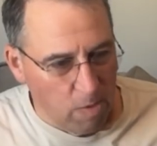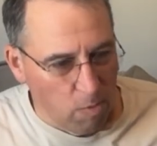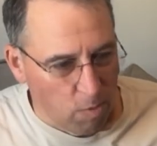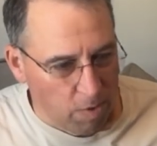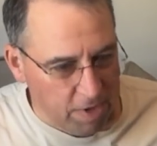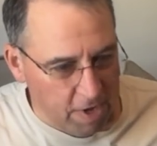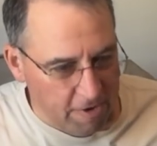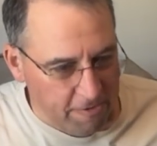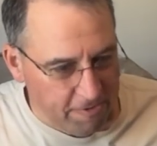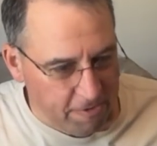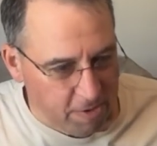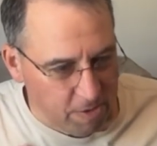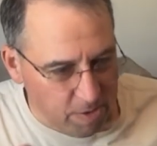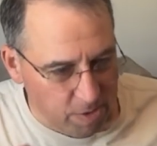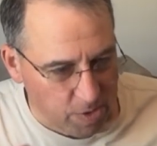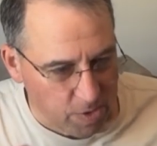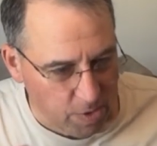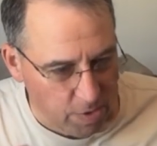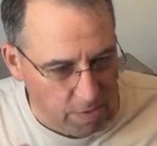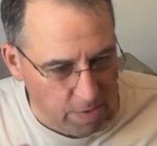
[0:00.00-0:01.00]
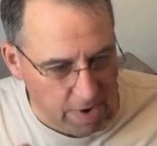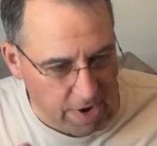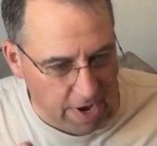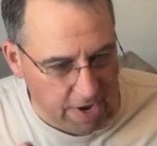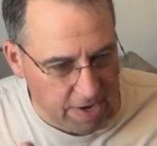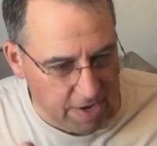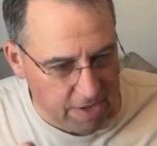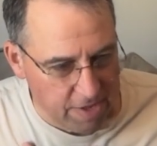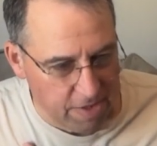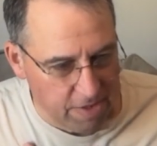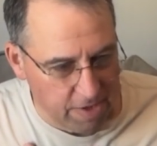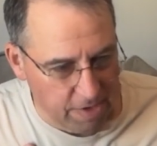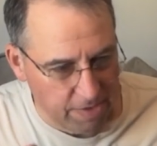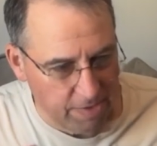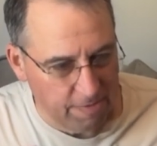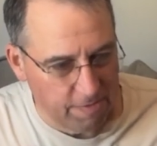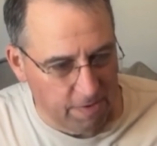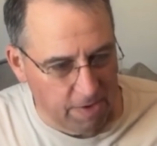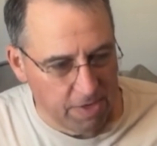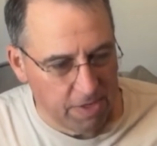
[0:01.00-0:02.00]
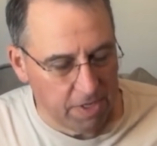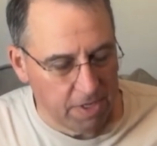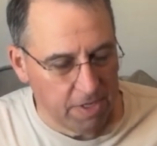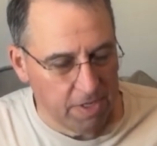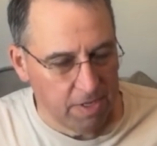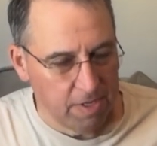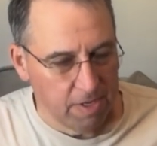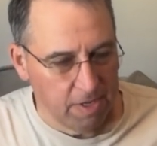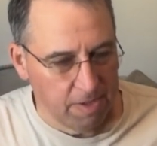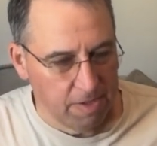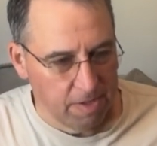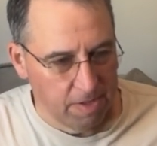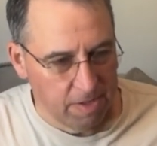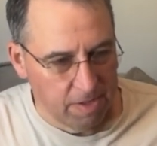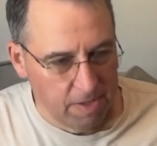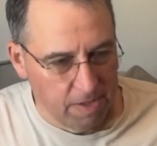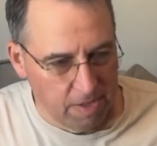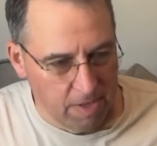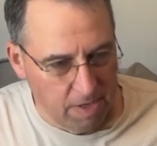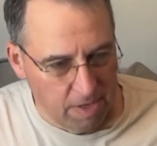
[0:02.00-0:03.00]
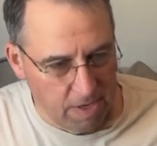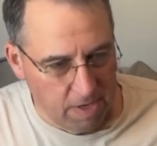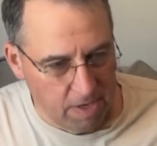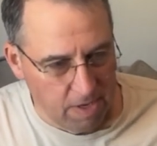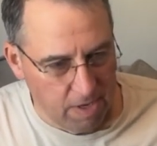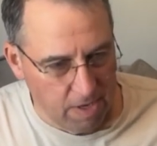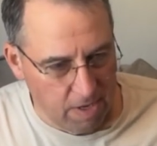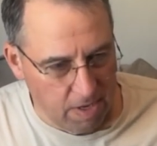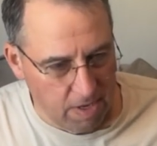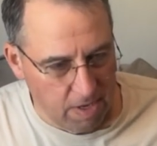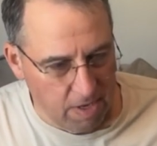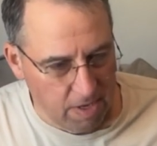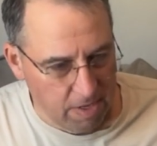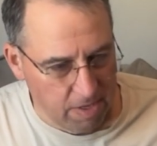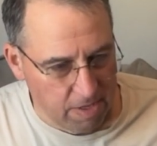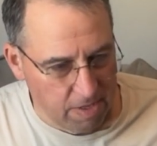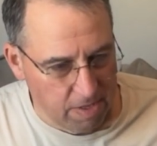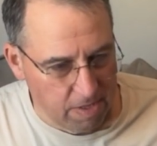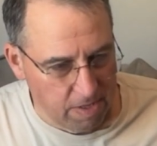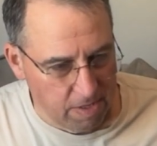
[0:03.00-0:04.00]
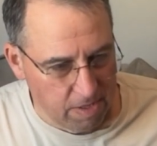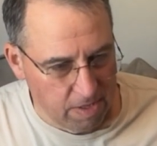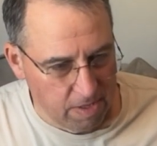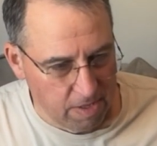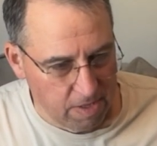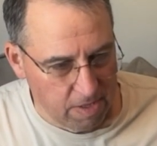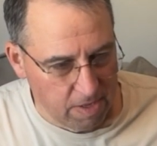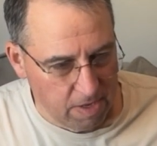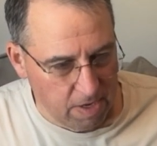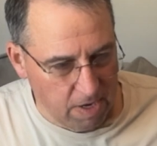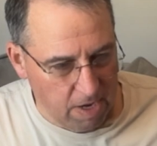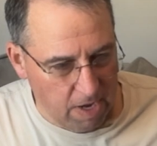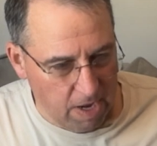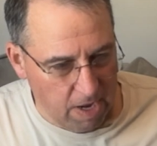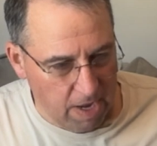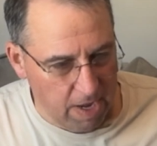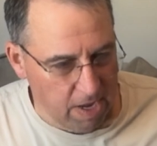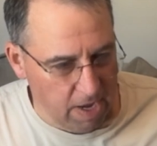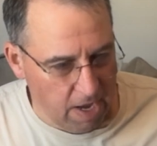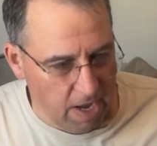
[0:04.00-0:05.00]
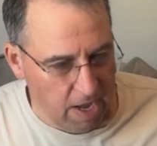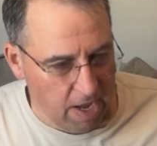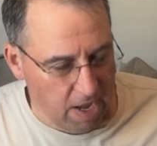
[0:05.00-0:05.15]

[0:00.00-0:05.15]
When I first created this vision and I